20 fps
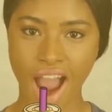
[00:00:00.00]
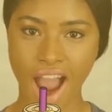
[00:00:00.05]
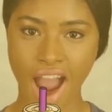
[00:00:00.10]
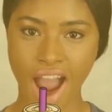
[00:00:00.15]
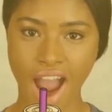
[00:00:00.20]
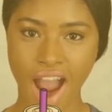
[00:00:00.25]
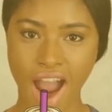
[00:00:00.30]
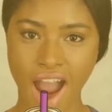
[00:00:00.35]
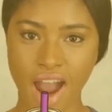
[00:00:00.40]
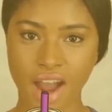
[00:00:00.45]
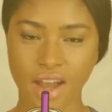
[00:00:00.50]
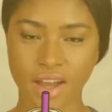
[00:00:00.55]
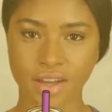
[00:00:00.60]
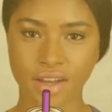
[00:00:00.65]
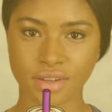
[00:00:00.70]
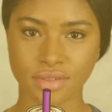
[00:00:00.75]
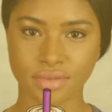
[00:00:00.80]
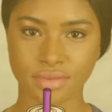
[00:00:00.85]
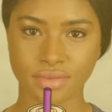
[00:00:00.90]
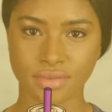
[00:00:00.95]
And here,
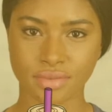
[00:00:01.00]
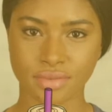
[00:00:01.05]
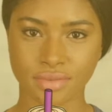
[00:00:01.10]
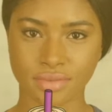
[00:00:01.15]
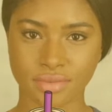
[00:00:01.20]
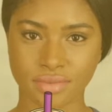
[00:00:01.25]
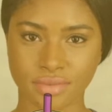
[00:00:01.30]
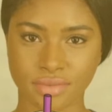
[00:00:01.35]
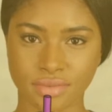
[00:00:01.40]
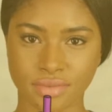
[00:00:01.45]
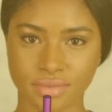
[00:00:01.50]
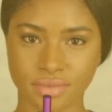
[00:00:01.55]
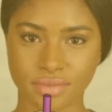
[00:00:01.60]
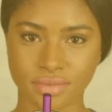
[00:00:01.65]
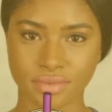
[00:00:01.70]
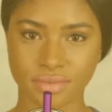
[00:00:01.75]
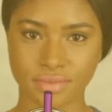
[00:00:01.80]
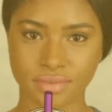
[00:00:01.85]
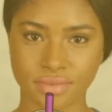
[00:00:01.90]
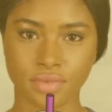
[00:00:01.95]
let's put in an
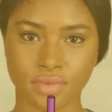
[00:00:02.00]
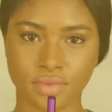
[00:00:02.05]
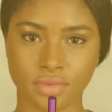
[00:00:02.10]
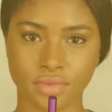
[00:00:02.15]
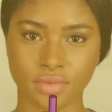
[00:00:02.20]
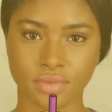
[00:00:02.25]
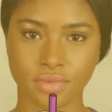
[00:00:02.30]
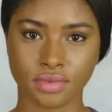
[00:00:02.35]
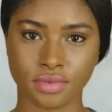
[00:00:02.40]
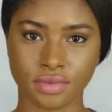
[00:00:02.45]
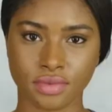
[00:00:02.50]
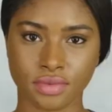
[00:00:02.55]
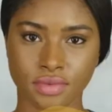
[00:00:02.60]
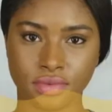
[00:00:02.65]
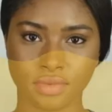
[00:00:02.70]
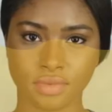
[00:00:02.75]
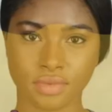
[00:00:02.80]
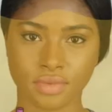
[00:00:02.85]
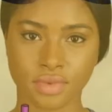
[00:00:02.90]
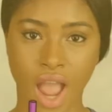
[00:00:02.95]
elastic function
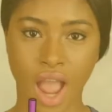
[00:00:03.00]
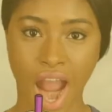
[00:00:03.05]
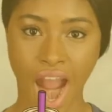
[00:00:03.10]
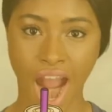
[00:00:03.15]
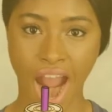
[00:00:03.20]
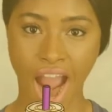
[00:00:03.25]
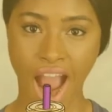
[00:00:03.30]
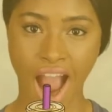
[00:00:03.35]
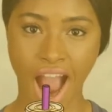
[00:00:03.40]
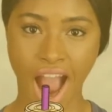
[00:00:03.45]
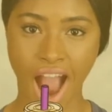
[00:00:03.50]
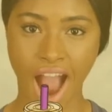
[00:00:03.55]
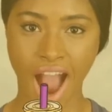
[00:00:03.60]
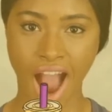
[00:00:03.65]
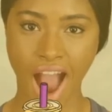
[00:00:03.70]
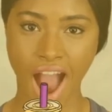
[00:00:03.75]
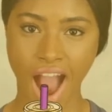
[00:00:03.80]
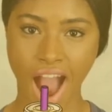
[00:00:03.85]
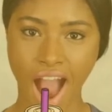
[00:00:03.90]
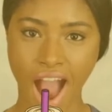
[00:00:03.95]
because we want
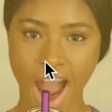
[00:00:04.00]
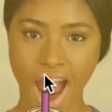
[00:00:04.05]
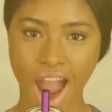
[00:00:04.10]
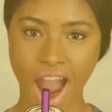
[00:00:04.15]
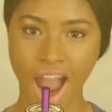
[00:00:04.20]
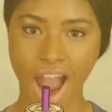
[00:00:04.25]
it to